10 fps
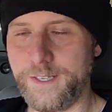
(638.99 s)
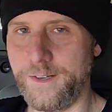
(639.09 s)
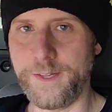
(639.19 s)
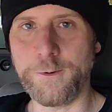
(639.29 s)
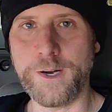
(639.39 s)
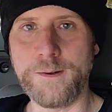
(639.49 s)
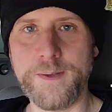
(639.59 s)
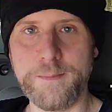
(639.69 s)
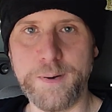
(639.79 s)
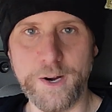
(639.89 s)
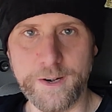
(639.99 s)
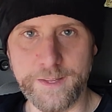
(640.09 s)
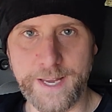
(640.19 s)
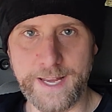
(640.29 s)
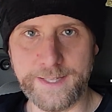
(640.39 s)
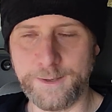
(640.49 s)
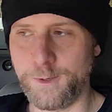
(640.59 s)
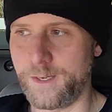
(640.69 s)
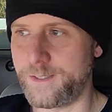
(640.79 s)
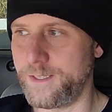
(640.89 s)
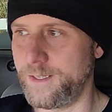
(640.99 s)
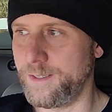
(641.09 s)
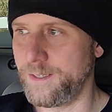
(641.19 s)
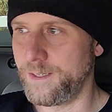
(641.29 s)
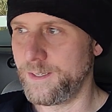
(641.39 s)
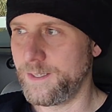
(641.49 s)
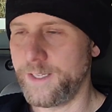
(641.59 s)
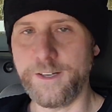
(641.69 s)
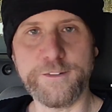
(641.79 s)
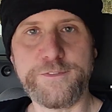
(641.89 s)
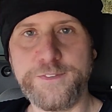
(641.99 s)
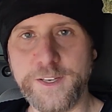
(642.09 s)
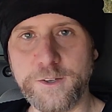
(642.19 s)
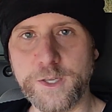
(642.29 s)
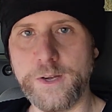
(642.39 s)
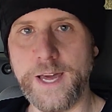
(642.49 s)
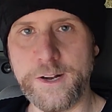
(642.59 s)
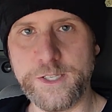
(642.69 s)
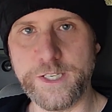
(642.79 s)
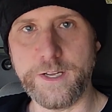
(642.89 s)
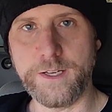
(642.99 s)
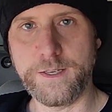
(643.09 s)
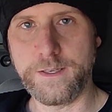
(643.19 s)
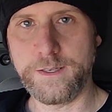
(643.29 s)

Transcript: You know, they wanted to be a part of that. They wanted to, feel your energy